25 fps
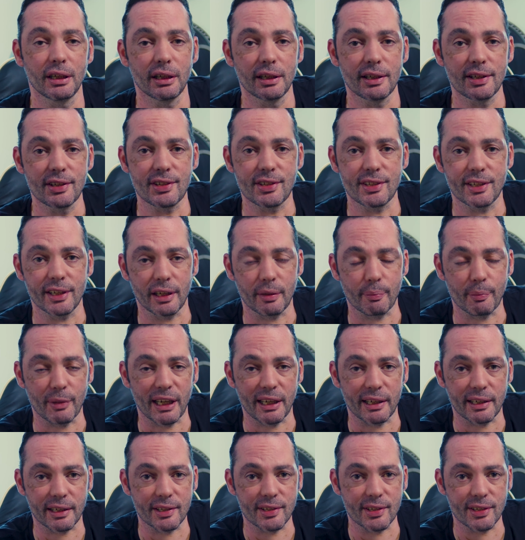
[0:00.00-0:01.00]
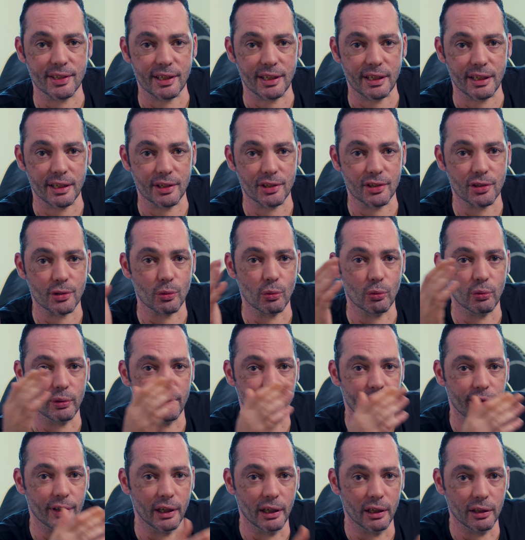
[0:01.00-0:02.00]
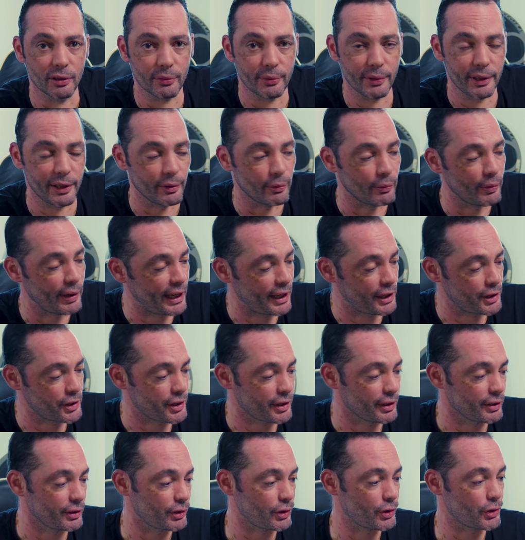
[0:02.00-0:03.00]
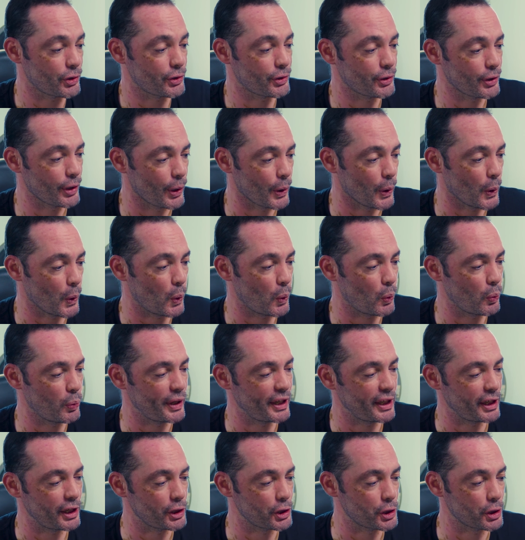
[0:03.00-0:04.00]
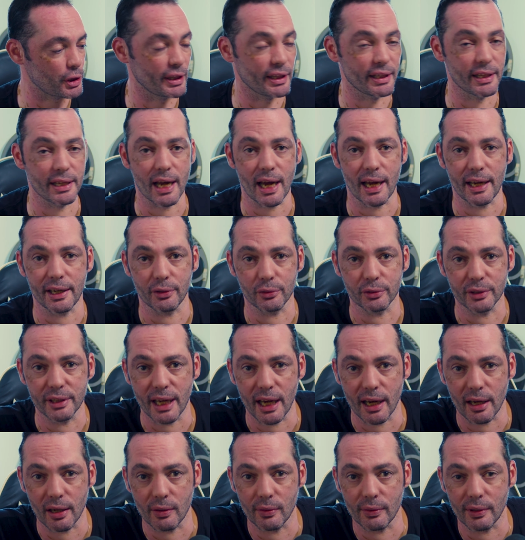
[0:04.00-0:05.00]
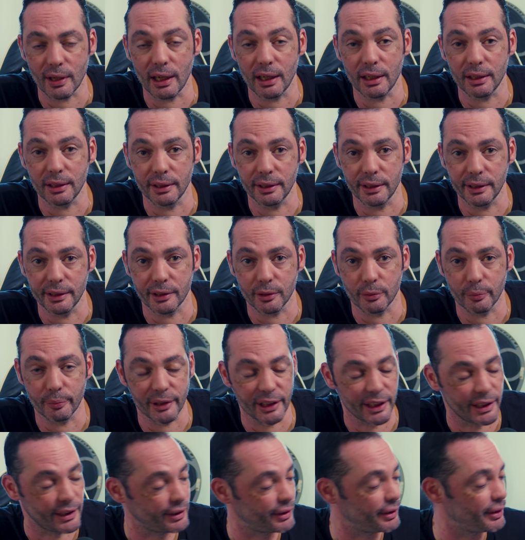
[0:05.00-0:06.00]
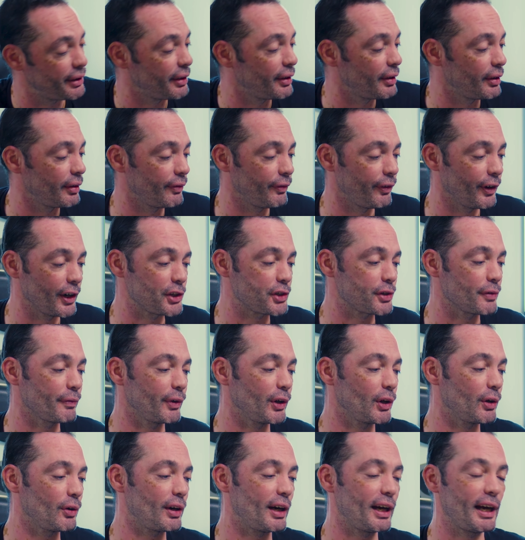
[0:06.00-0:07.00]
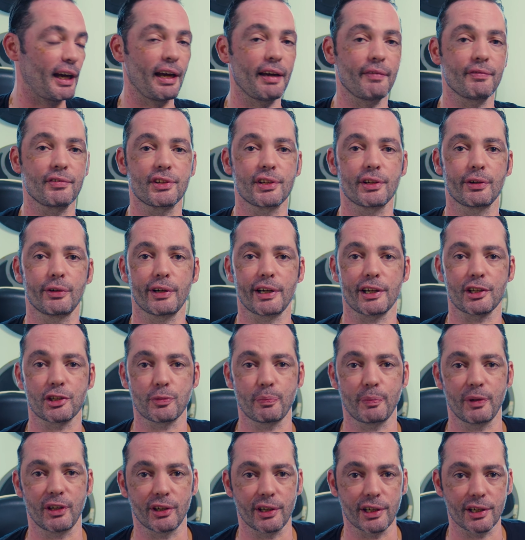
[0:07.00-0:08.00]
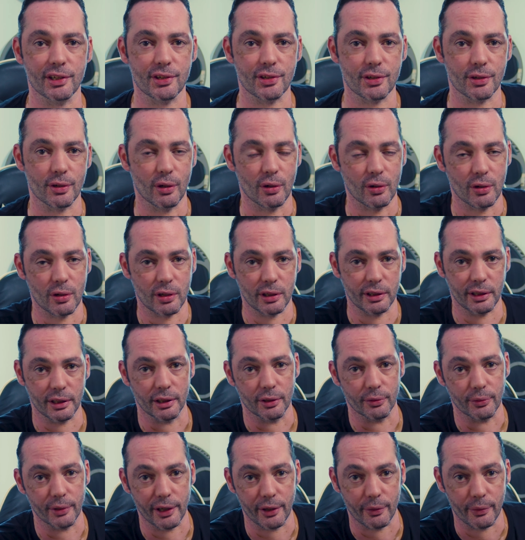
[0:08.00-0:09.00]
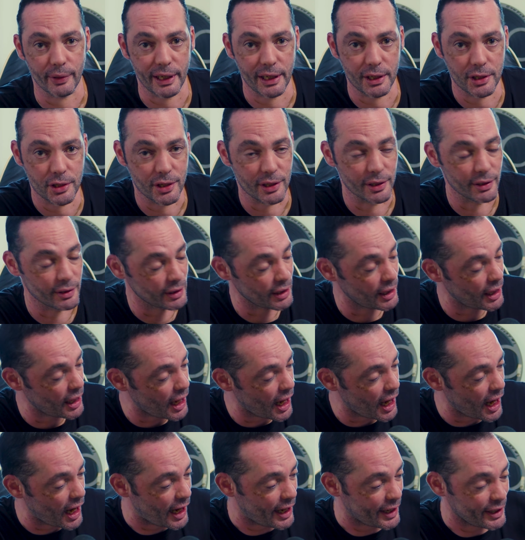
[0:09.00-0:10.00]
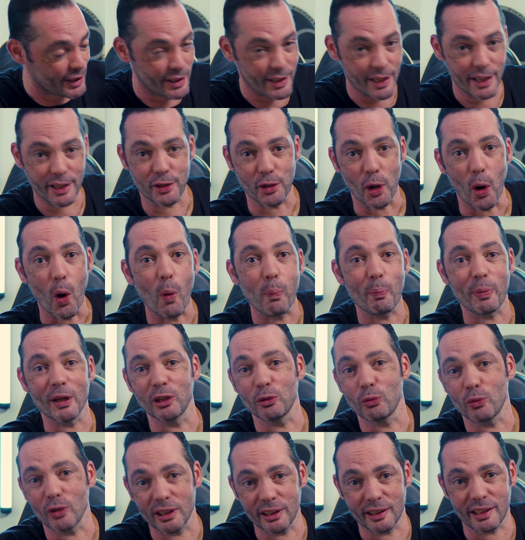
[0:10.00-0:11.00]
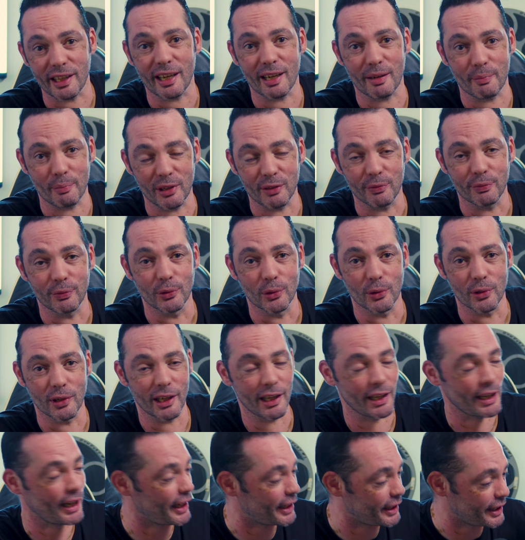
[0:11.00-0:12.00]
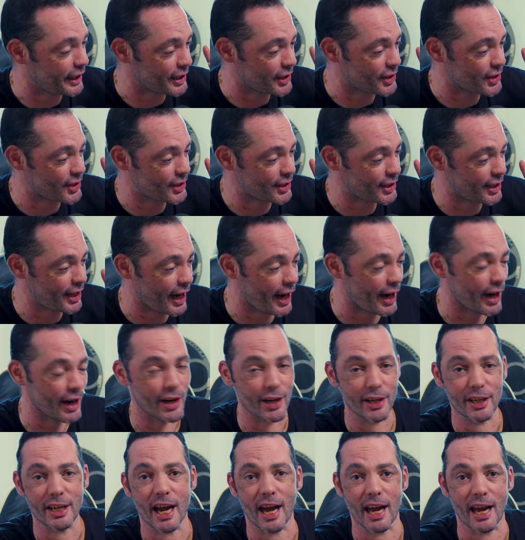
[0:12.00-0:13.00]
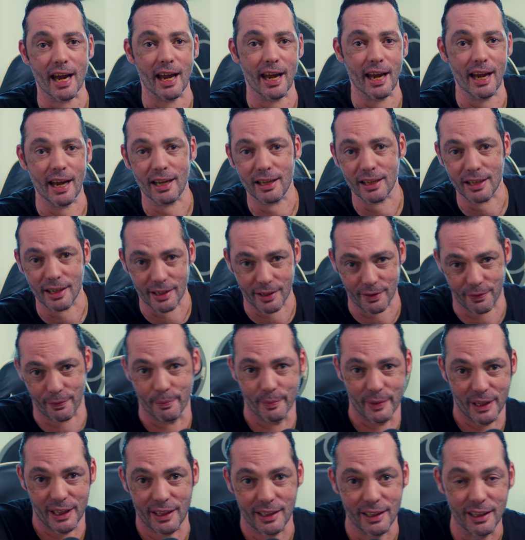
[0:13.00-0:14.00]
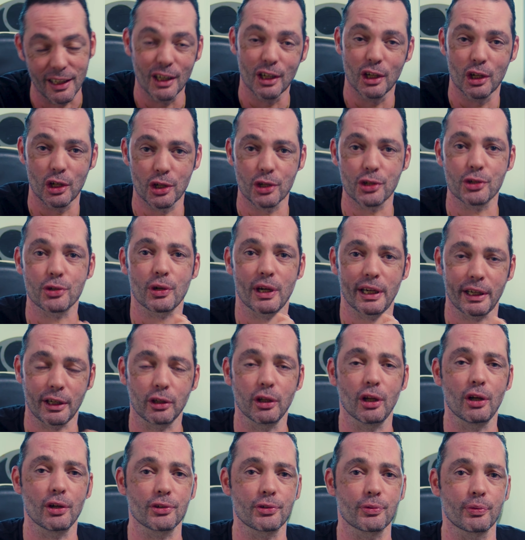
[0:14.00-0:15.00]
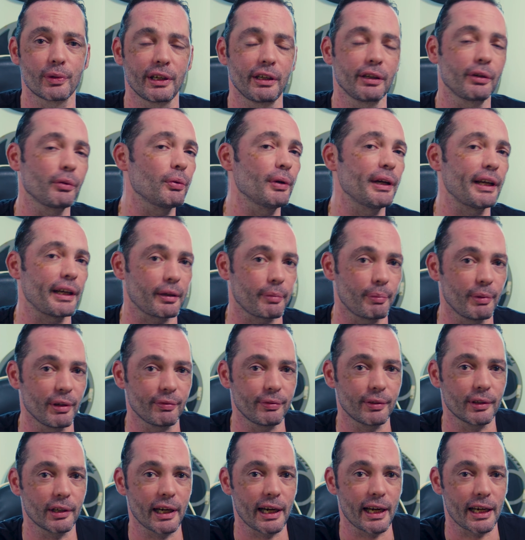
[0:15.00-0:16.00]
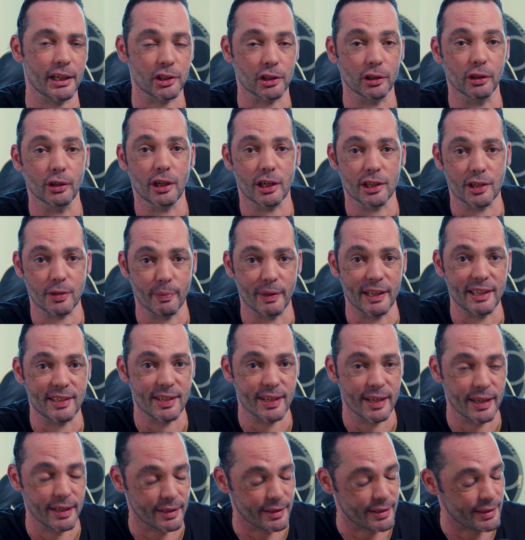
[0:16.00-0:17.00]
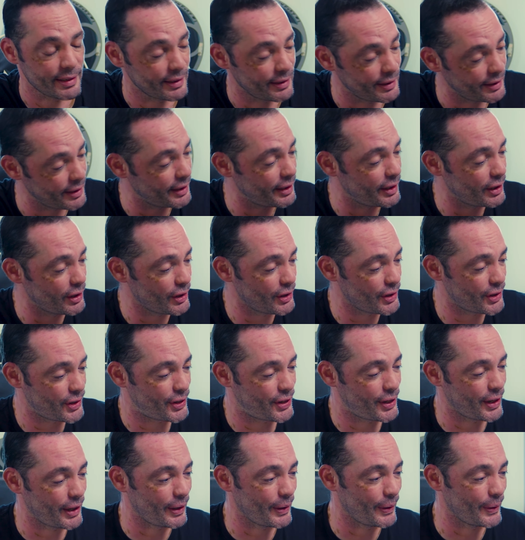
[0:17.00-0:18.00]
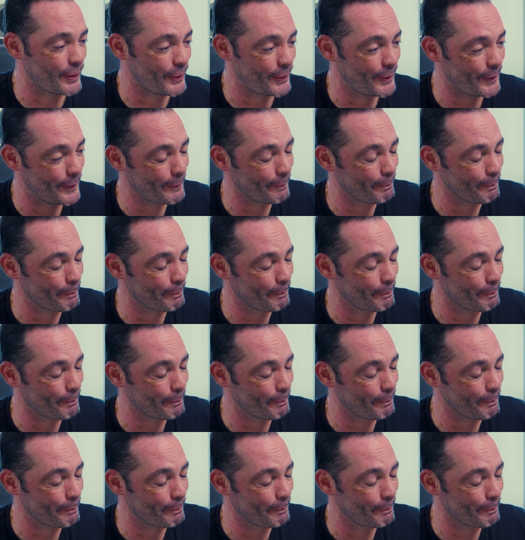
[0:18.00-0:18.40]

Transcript: cinematic scenes with Unreal Engine. So we need to dial down a little bit. First of all, I have zero experience on Unreal Engine. I did open one time before and it scared the hell out of me, so I closed really quick before I actually lost my sanity. So